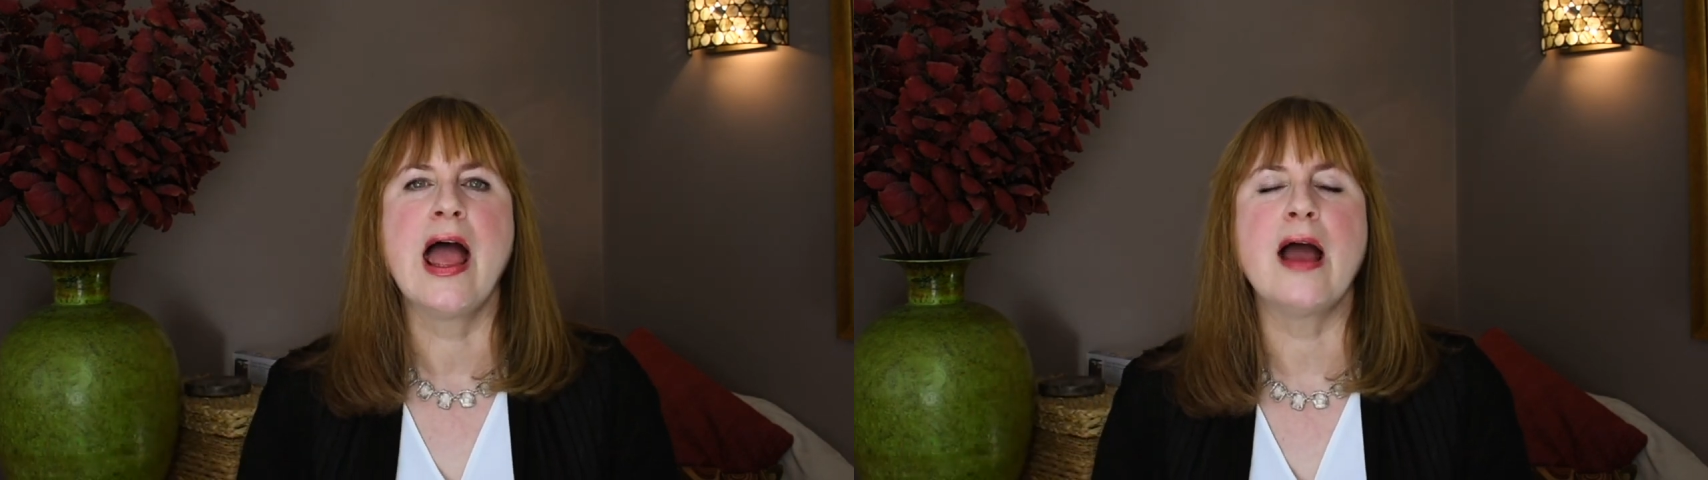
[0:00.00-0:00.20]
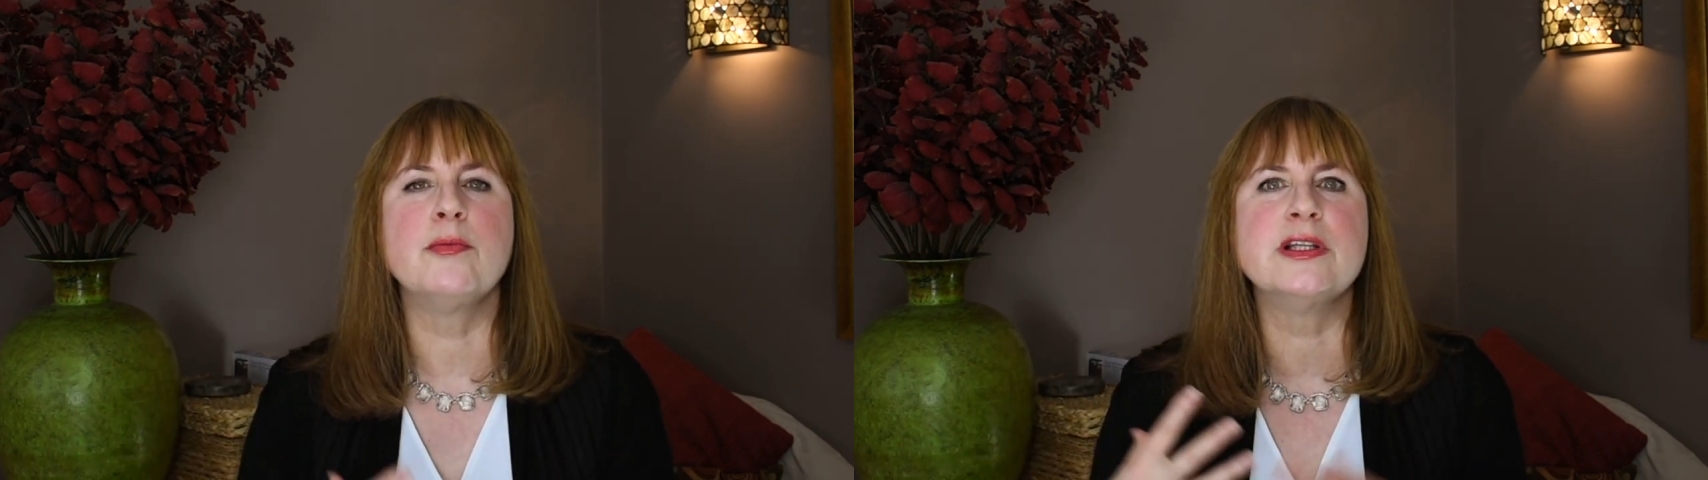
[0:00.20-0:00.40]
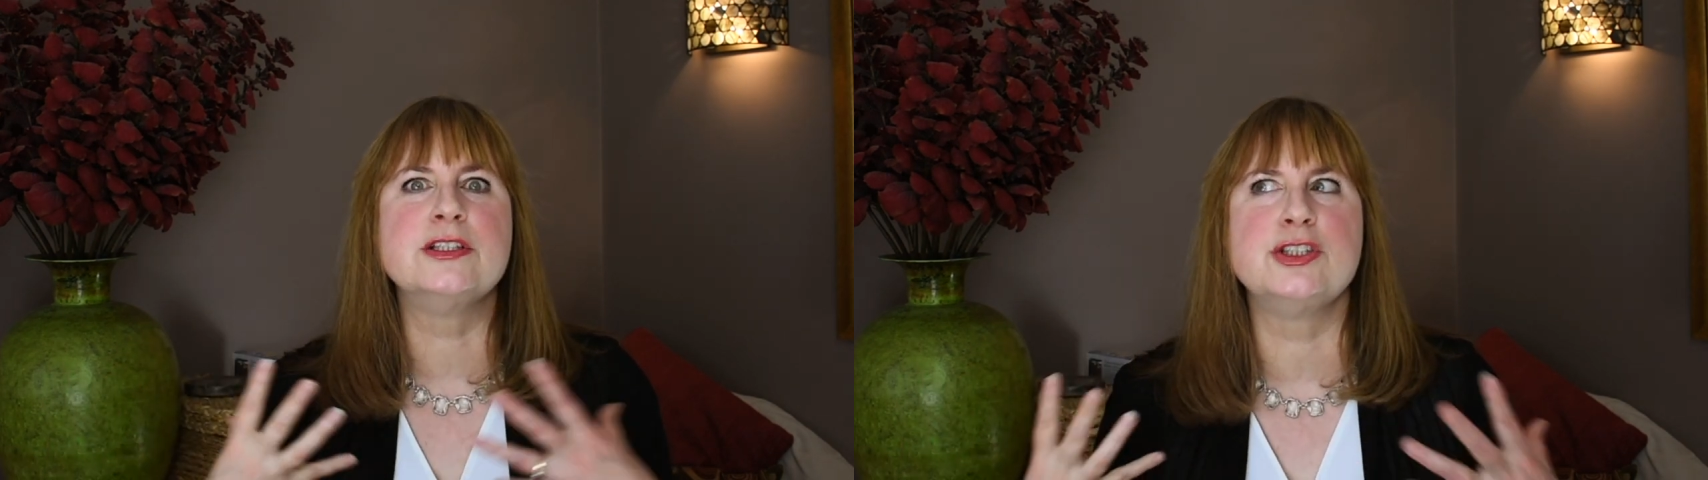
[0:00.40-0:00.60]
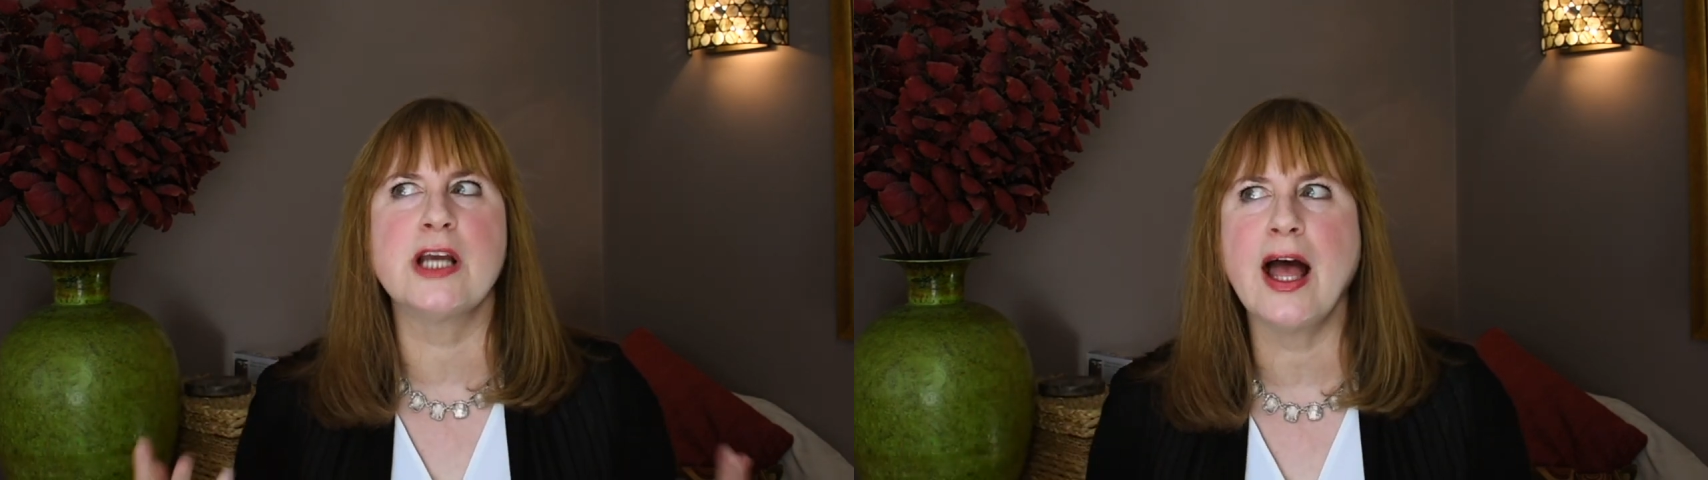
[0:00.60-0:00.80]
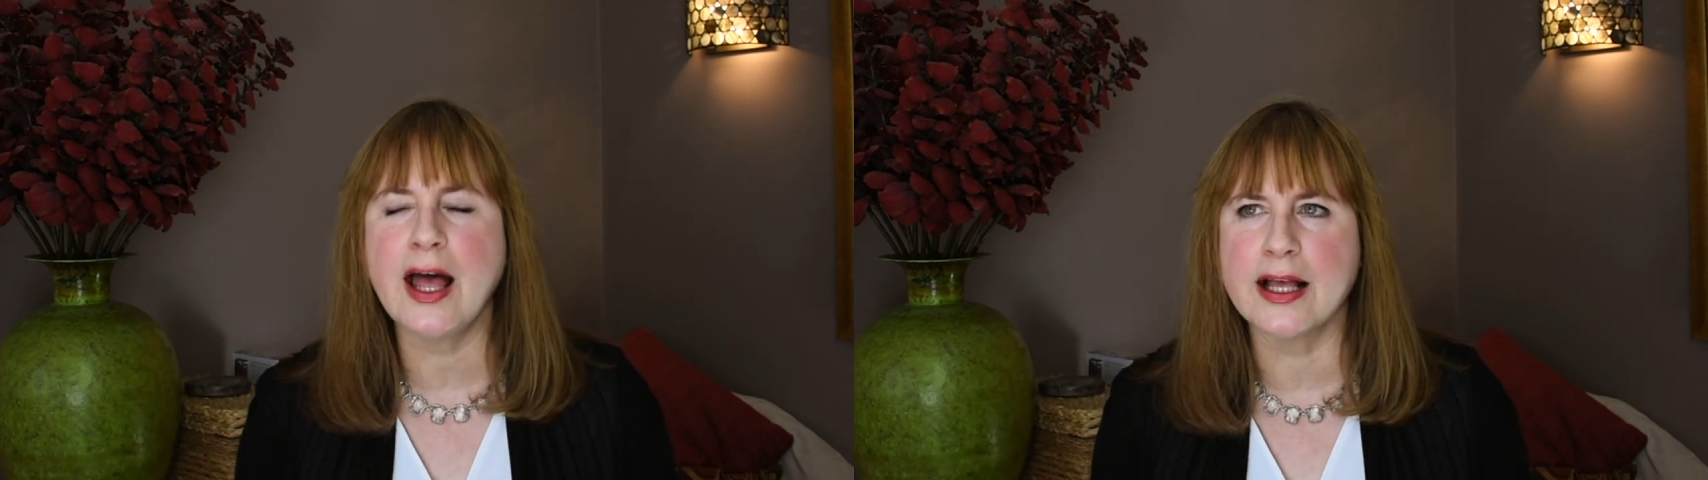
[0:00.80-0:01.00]
And with
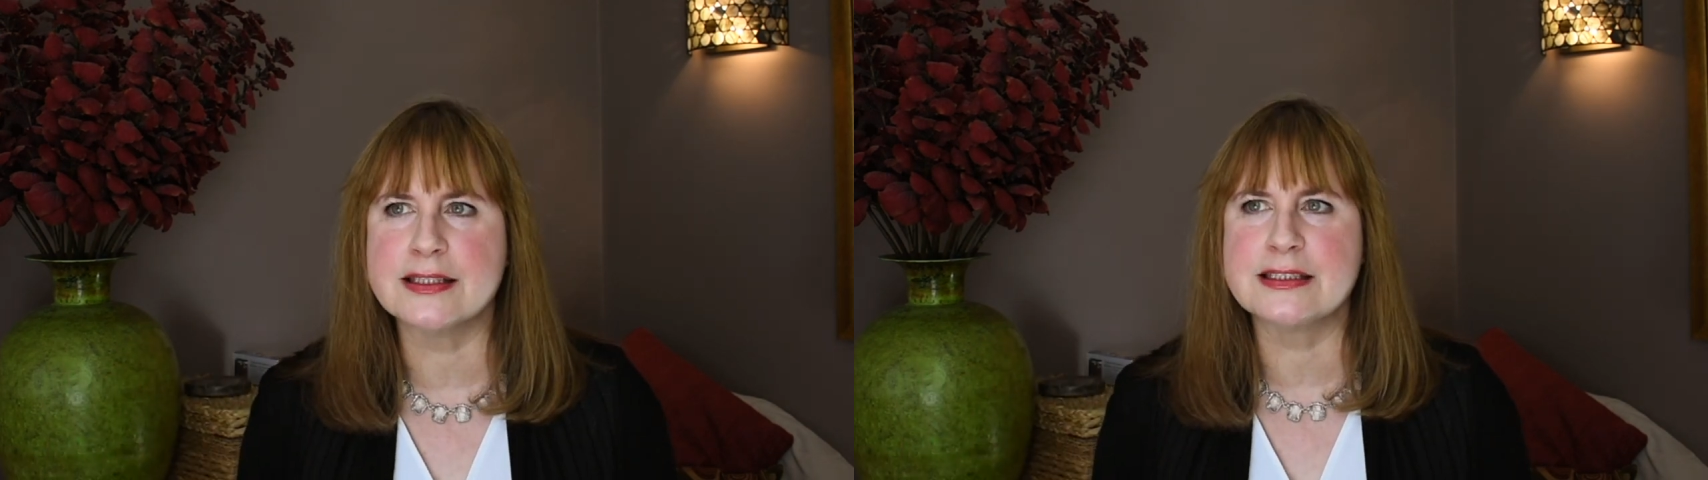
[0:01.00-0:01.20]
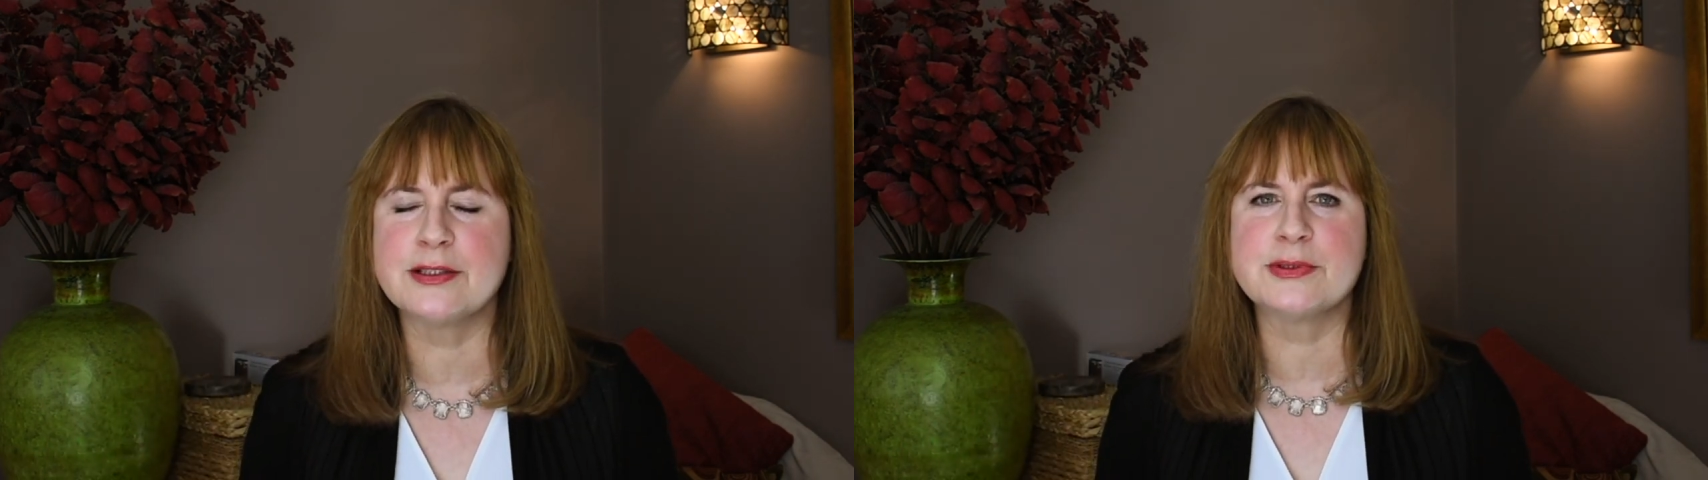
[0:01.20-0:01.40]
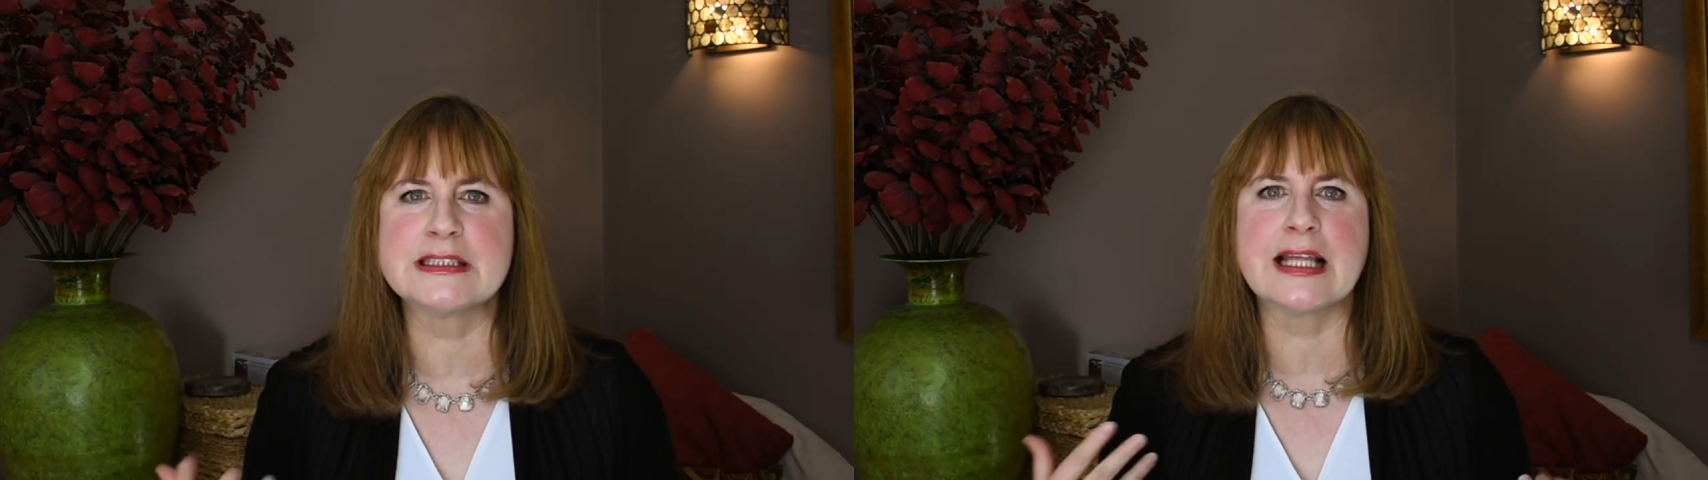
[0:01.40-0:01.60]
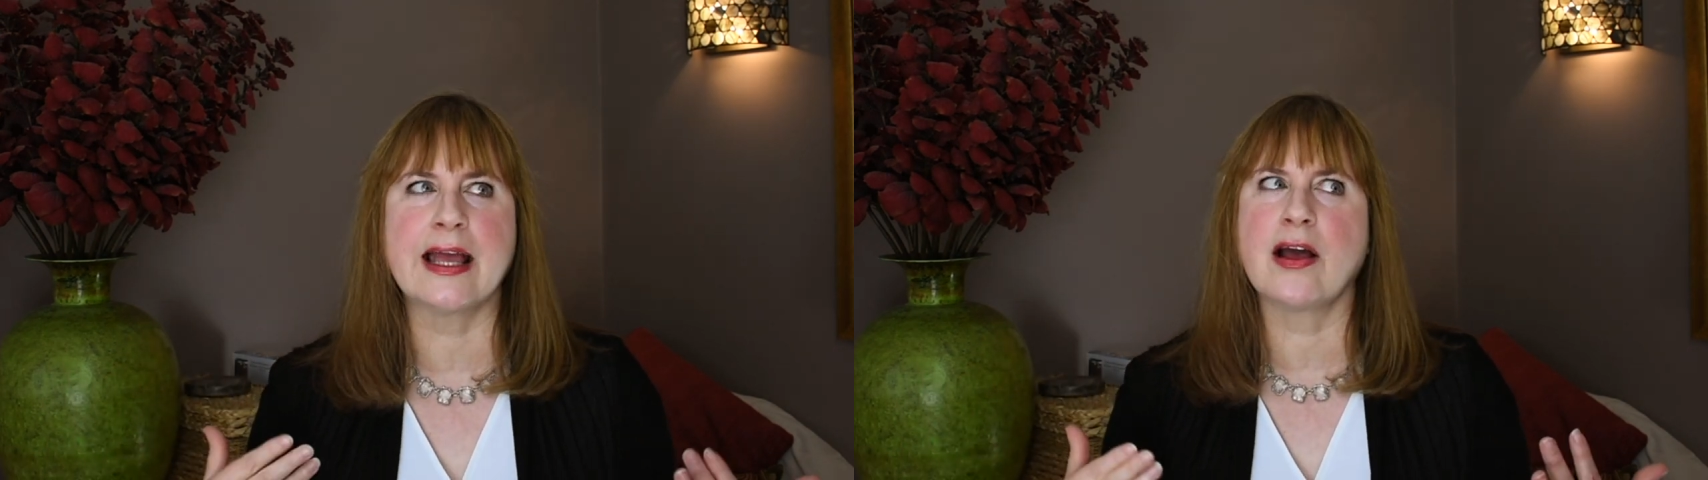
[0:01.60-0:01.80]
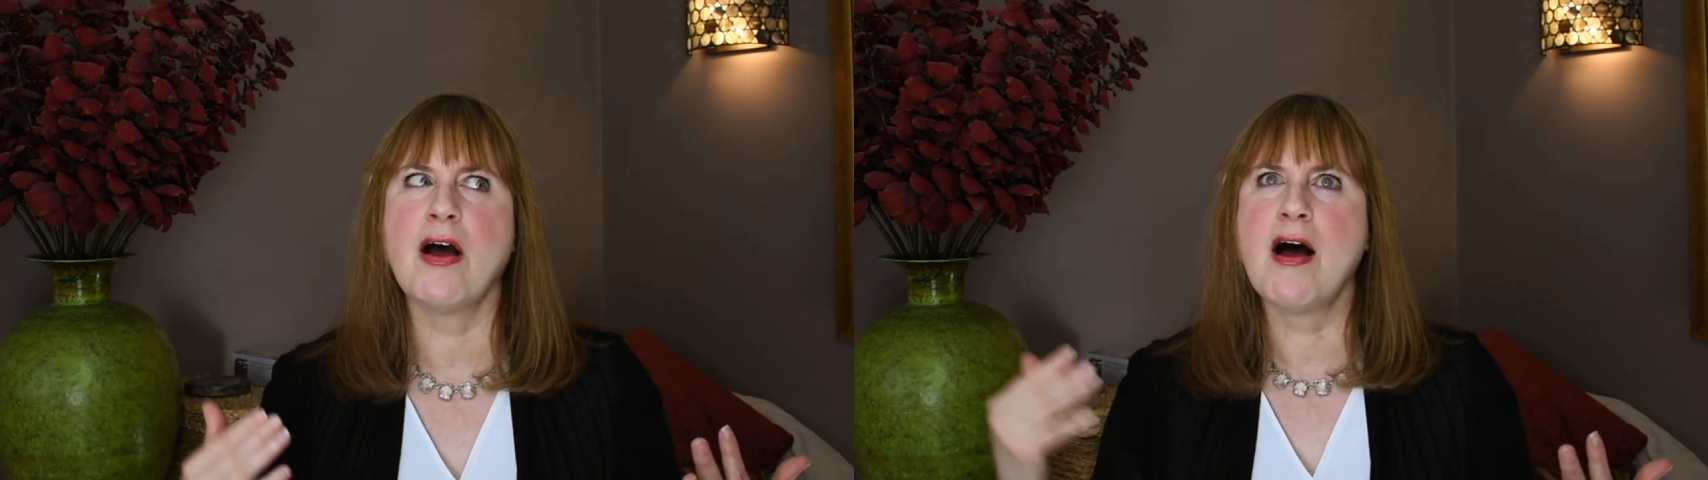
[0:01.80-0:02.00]
jazz, it was
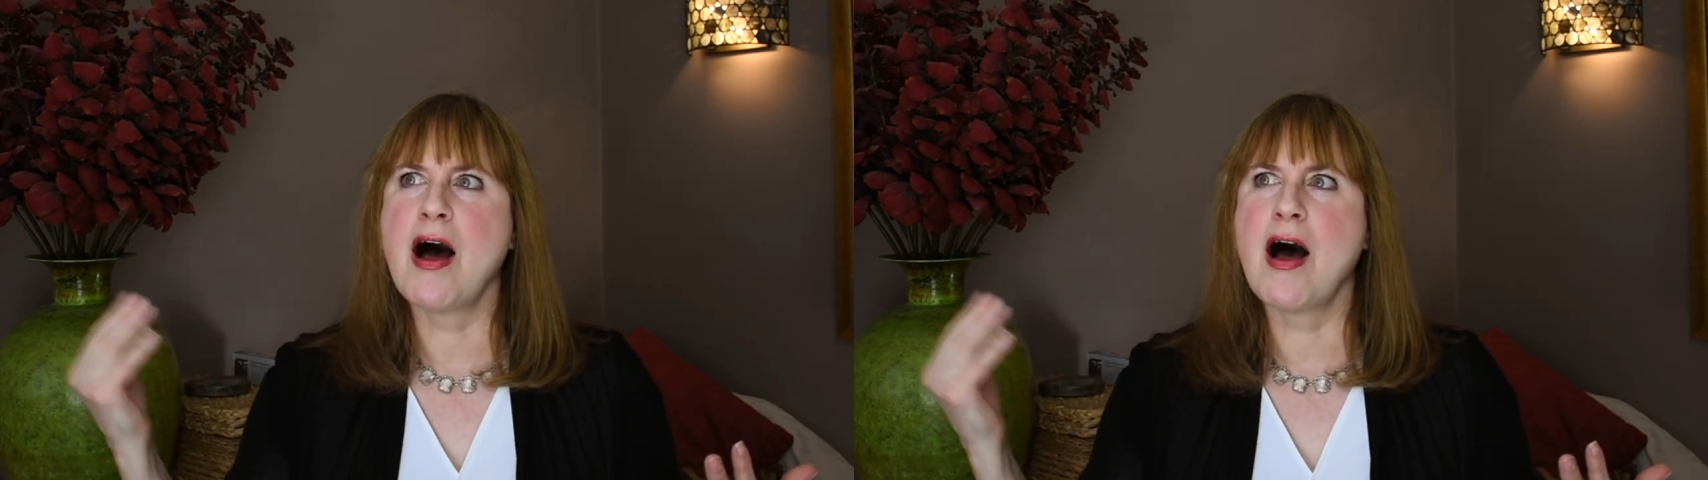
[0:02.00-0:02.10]
like